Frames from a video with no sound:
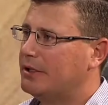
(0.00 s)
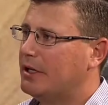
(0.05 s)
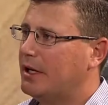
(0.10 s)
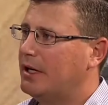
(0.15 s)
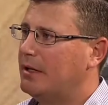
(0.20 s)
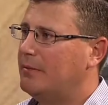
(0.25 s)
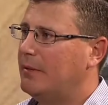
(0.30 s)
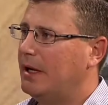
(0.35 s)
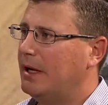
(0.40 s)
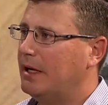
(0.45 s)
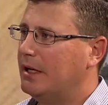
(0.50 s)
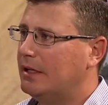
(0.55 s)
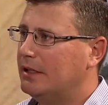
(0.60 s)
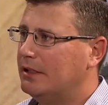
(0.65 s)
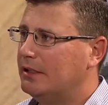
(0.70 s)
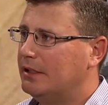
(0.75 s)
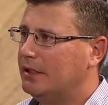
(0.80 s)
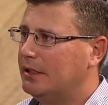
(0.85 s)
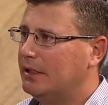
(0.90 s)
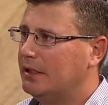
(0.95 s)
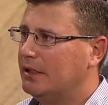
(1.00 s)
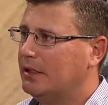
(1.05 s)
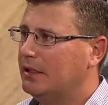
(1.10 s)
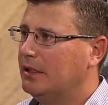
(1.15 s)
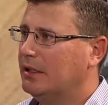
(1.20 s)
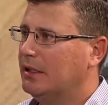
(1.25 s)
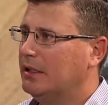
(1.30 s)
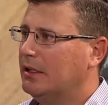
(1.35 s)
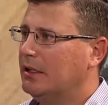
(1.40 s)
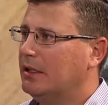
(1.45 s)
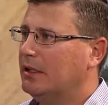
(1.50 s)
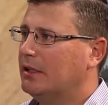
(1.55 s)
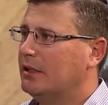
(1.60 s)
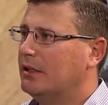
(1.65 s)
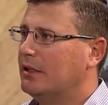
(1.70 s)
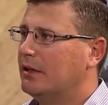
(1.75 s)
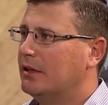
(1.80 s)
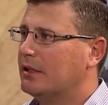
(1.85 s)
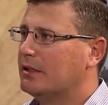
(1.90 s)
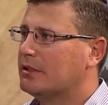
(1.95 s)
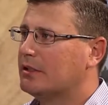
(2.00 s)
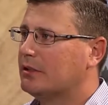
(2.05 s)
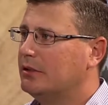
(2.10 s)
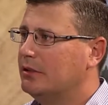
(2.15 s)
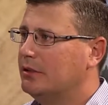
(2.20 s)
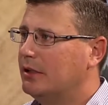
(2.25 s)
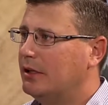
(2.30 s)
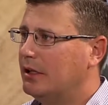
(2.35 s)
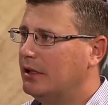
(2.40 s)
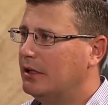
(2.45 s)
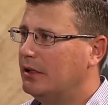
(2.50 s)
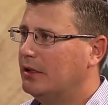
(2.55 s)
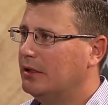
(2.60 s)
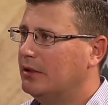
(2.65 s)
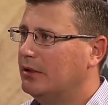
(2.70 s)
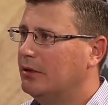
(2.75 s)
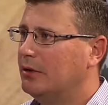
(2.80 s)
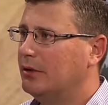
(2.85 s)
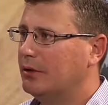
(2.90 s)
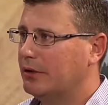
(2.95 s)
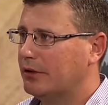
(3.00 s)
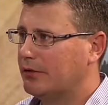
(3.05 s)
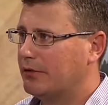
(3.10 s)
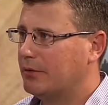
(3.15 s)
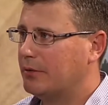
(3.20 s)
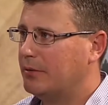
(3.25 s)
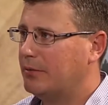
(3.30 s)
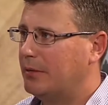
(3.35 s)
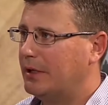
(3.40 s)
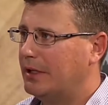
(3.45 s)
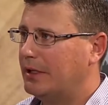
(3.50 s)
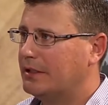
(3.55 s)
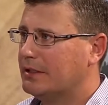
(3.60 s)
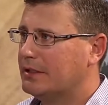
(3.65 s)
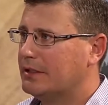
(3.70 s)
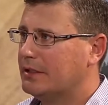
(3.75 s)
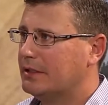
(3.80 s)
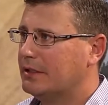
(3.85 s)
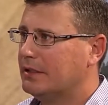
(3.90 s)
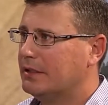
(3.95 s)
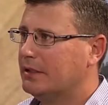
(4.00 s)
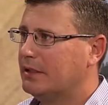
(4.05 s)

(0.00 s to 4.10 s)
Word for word: trying to make it clean, they're excluding nuclear from the mix.